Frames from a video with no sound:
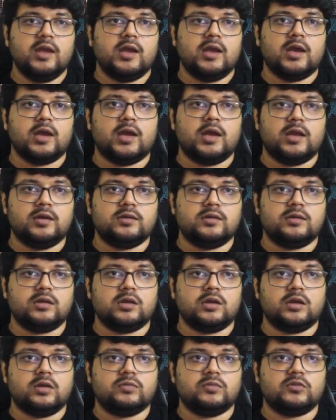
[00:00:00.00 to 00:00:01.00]
and
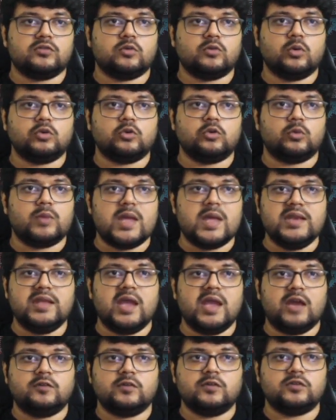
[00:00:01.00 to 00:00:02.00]
uh, just go to any
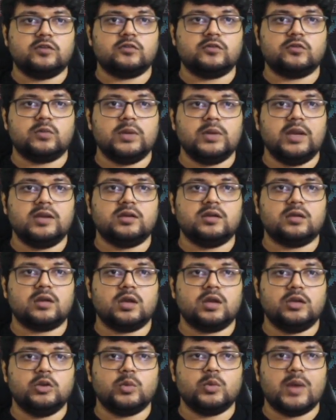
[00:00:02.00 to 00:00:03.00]
address, just create
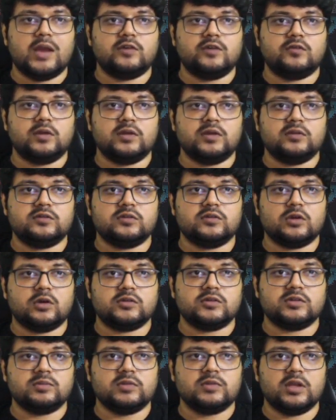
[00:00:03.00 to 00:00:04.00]
a new address or
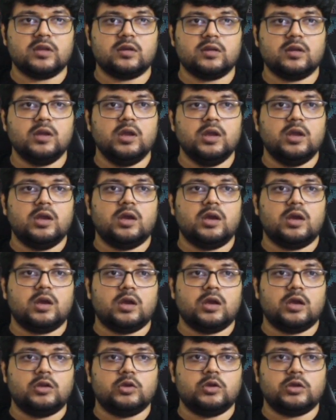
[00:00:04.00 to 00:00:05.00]
something
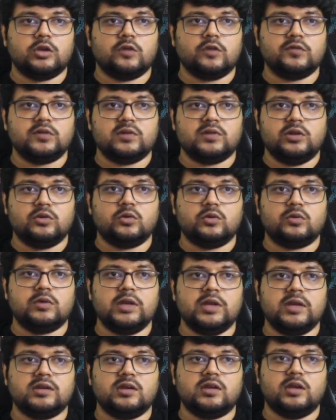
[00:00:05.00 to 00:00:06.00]
uh, you can obviously you know
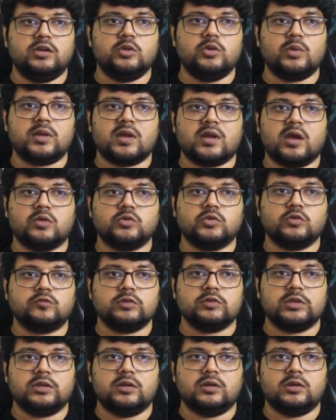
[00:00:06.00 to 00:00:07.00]
create a new account over
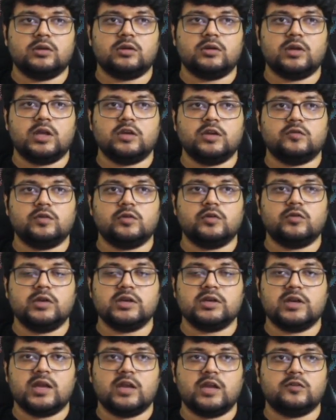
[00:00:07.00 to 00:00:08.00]
here and it will create
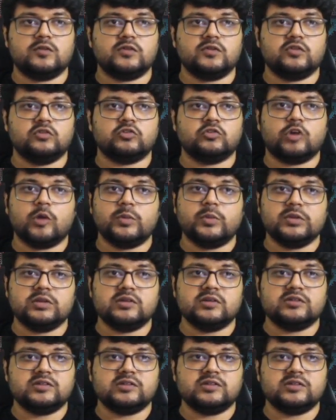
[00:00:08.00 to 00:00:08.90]
an address just copy this